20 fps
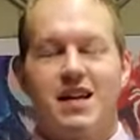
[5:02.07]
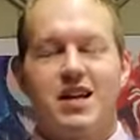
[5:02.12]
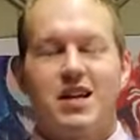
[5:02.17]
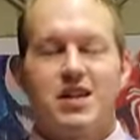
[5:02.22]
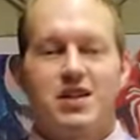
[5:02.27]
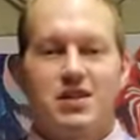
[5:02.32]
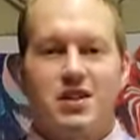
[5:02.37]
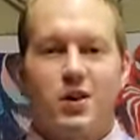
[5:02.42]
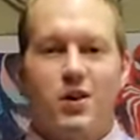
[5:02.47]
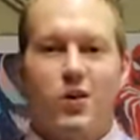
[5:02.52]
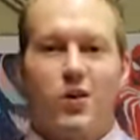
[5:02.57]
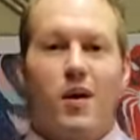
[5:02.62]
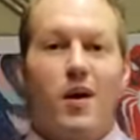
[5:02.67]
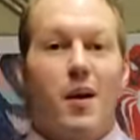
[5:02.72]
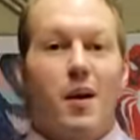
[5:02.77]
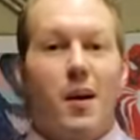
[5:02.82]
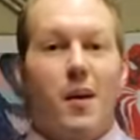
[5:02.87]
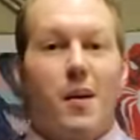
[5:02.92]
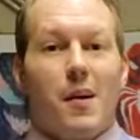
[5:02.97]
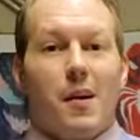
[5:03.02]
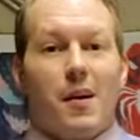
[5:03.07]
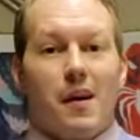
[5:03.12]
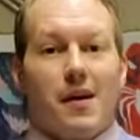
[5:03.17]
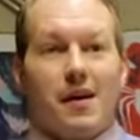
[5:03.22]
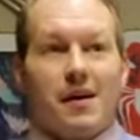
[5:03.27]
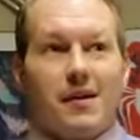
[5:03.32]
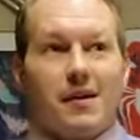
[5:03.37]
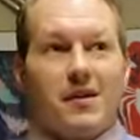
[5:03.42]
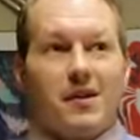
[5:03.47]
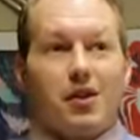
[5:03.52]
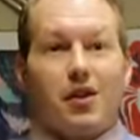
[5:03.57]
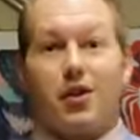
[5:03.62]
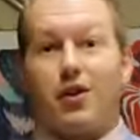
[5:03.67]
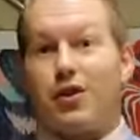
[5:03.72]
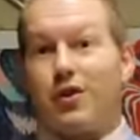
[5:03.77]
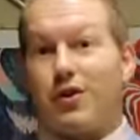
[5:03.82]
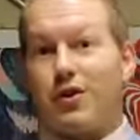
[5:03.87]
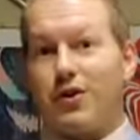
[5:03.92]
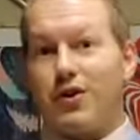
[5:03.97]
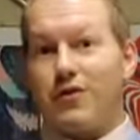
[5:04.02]
So,
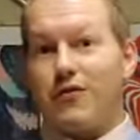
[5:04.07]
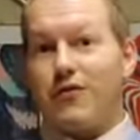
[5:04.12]
learn